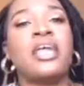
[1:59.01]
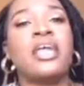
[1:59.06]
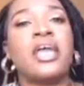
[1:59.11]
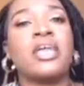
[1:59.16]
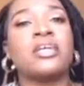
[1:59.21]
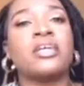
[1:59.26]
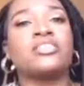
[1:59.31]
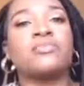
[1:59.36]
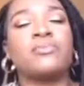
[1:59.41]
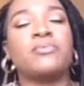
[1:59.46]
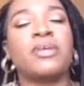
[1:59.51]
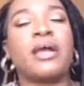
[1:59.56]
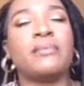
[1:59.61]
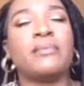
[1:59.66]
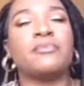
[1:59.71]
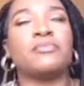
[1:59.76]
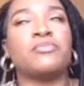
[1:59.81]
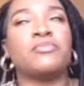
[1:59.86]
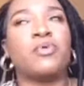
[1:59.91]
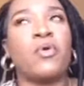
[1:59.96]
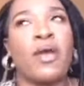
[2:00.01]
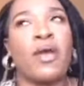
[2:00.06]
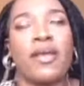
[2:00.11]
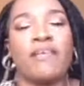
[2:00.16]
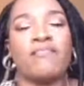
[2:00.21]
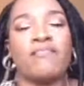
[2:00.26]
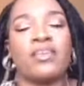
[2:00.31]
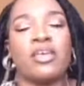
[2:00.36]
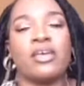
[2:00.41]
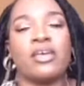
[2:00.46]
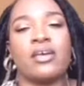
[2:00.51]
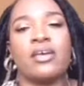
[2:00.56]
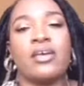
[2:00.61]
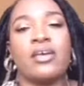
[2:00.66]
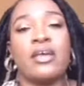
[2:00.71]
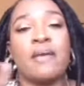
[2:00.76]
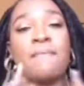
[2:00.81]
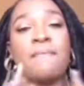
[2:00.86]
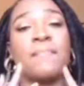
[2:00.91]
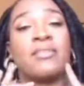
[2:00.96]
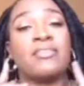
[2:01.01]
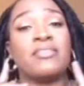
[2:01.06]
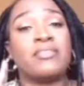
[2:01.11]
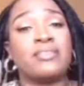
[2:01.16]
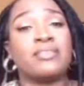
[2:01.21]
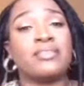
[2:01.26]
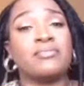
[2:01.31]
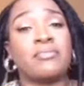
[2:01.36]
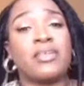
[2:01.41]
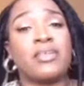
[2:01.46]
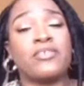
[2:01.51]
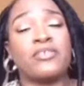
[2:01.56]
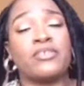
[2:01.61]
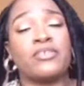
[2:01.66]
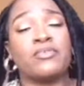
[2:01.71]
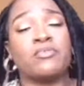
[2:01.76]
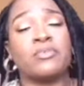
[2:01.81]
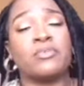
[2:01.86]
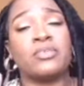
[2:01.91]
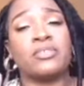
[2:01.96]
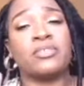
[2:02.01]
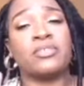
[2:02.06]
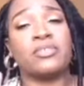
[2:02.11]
it actually becomes more heavier. But this method was